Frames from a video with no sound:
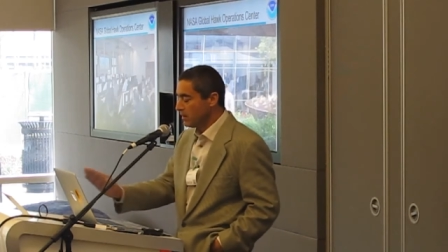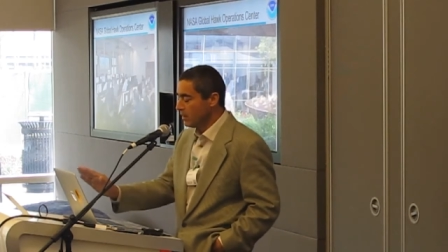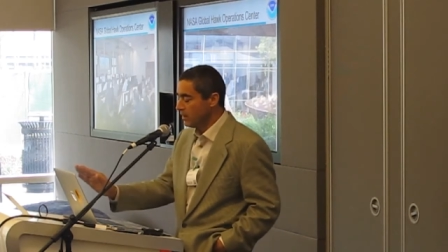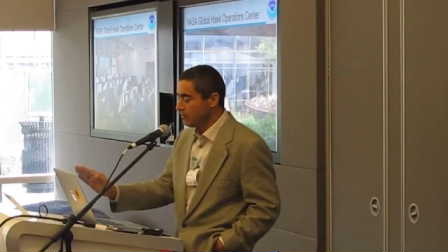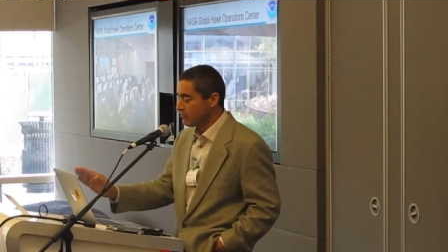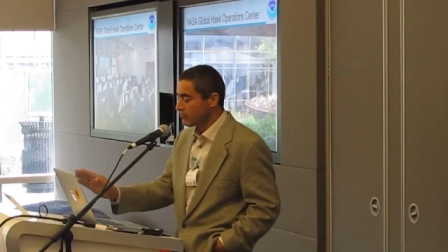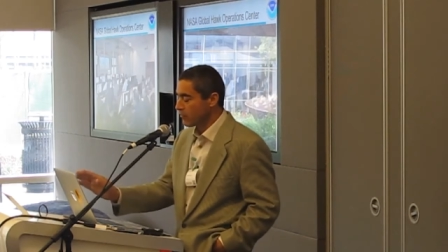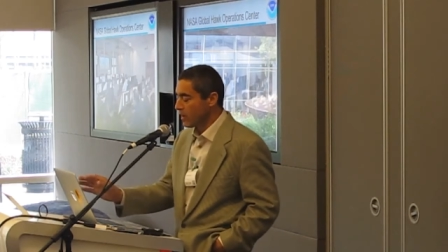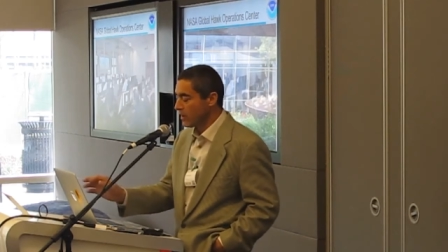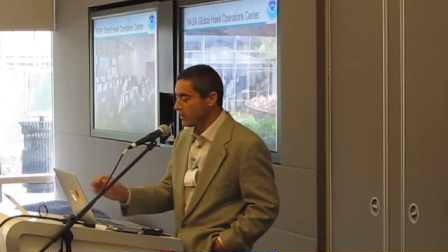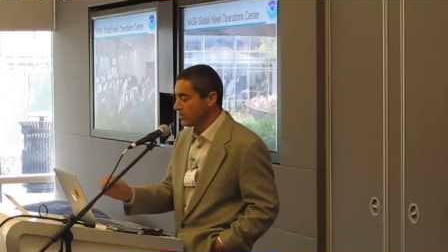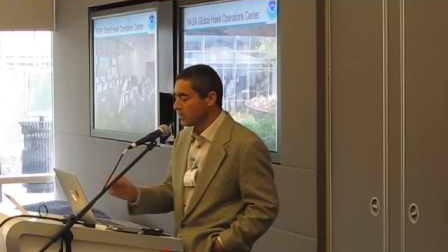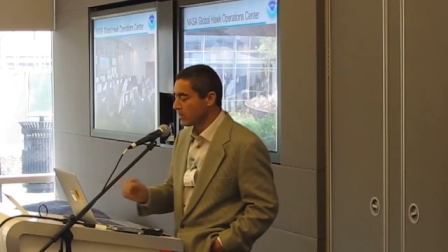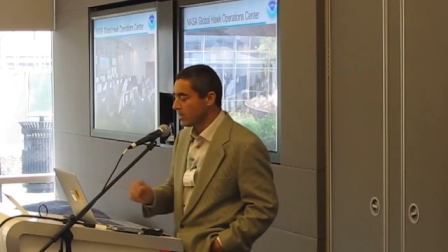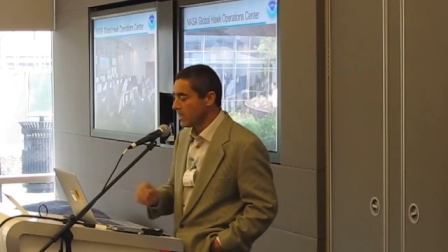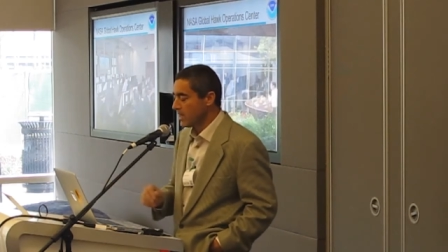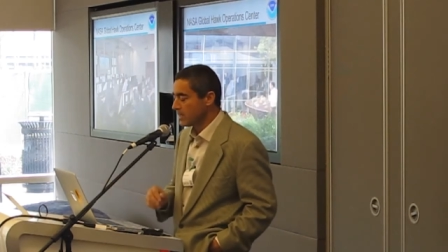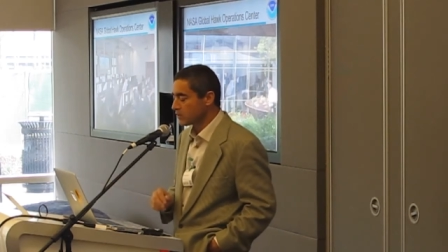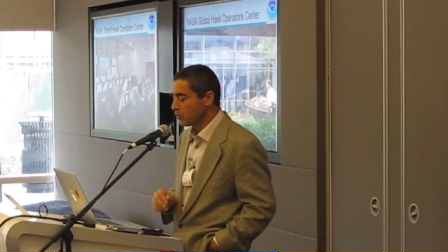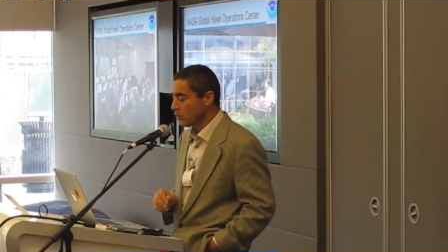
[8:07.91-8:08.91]
In front of the
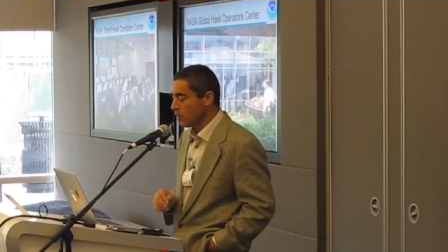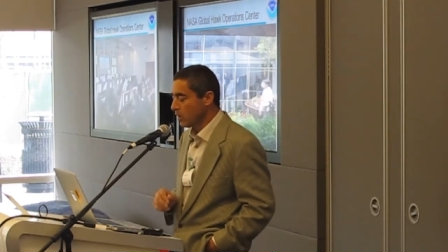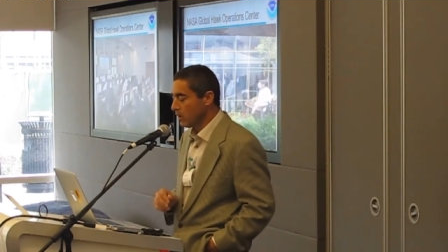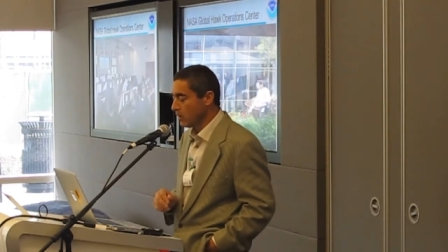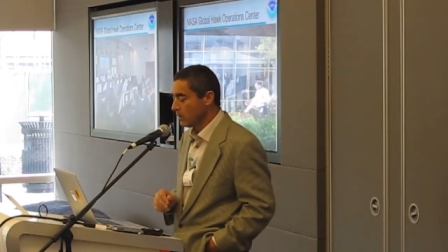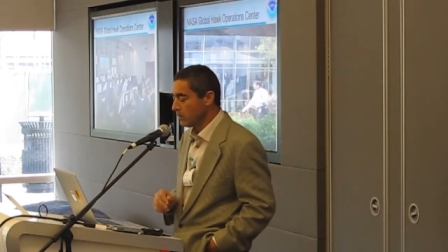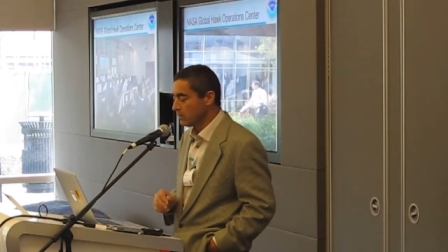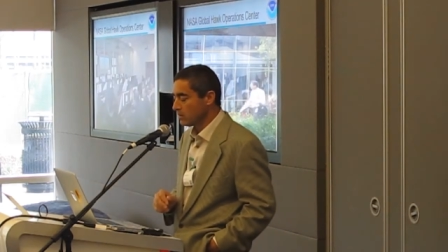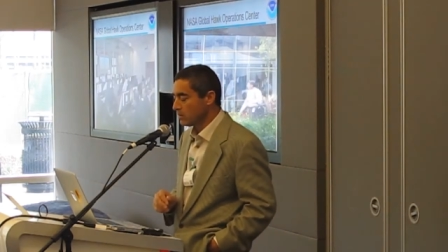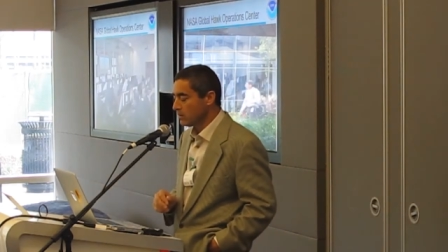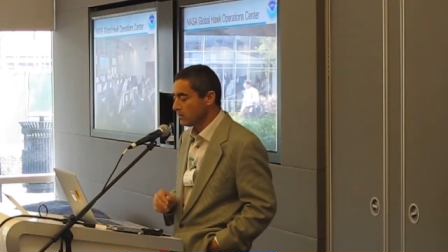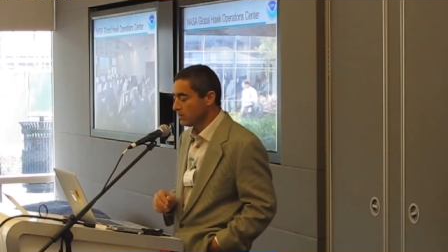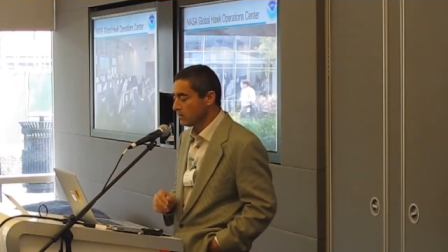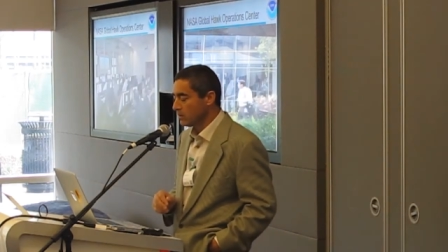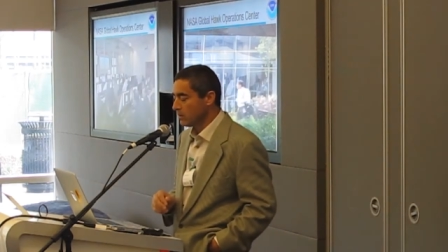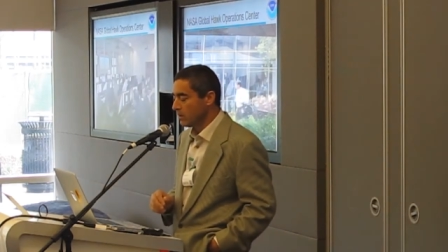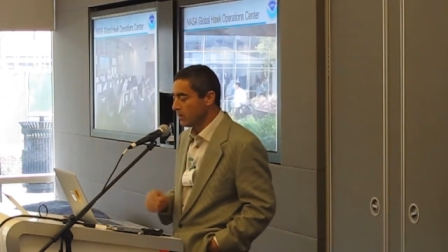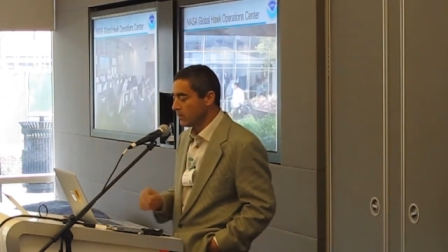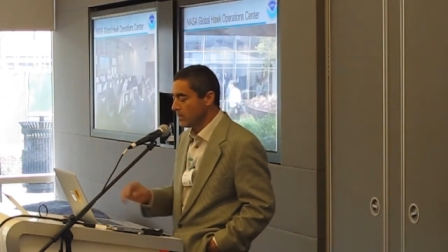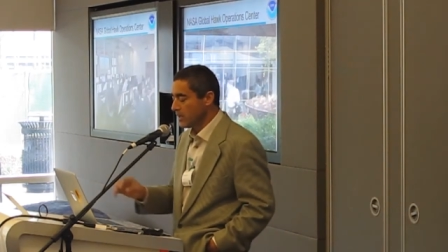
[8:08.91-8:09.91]
glass wall
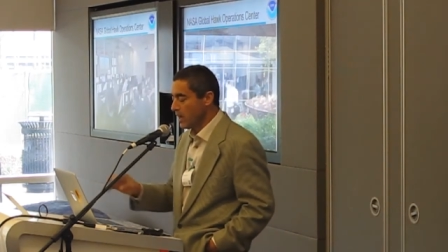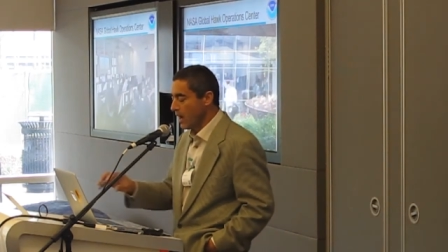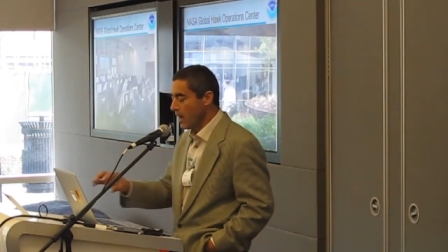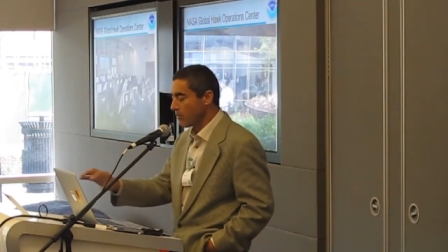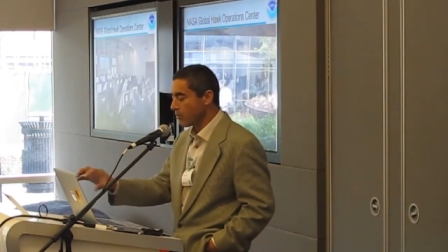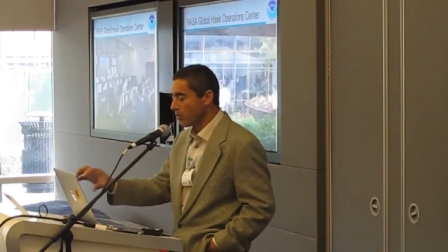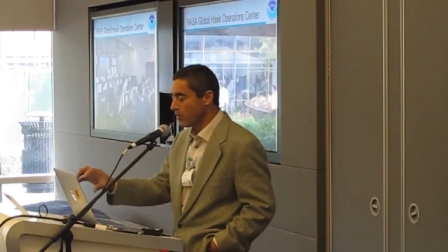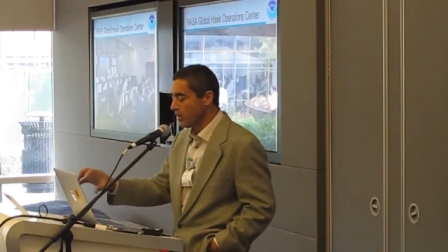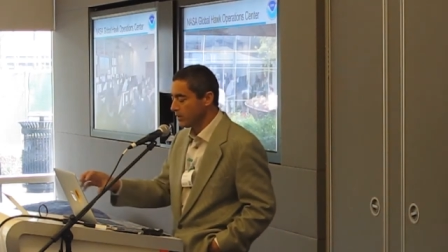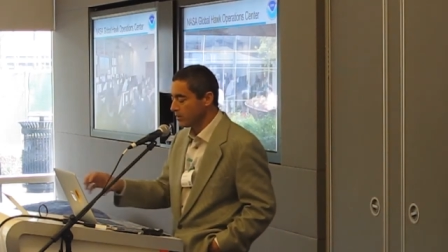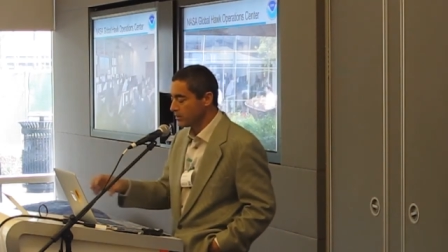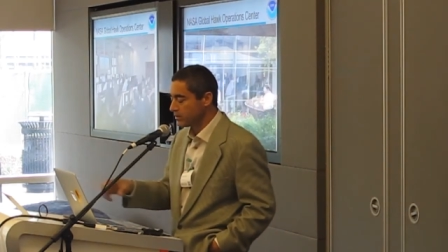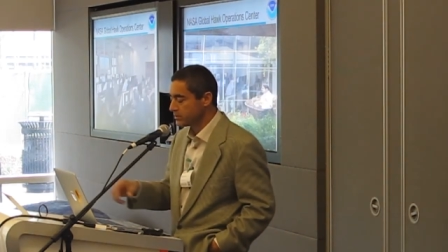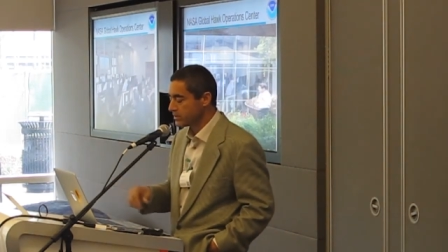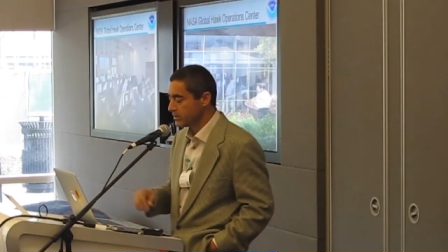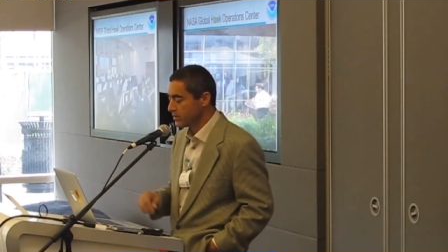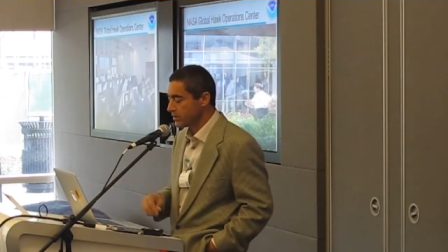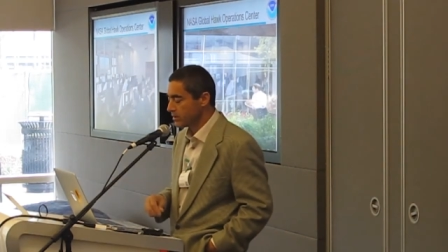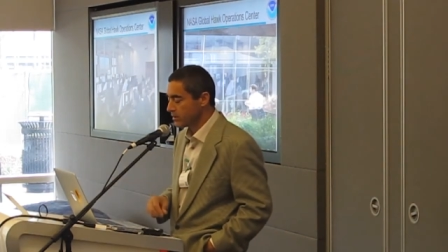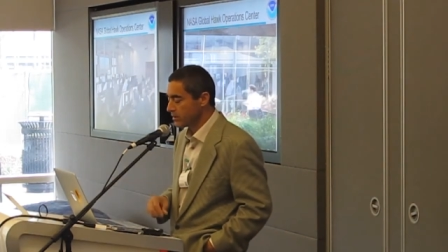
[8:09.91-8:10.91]
are the operators
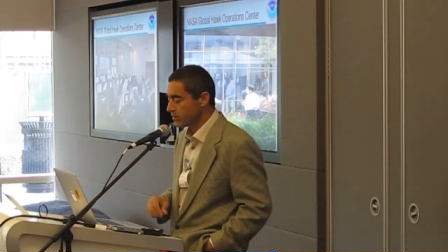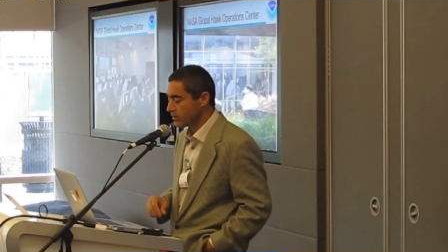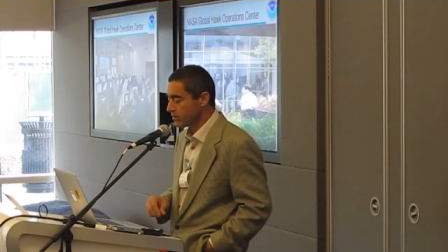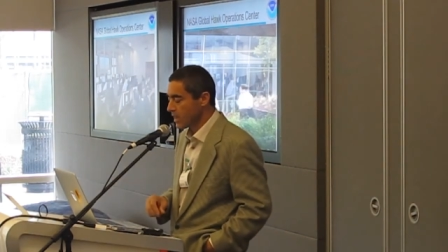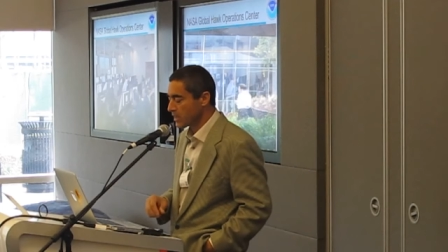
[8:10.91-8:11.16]
that are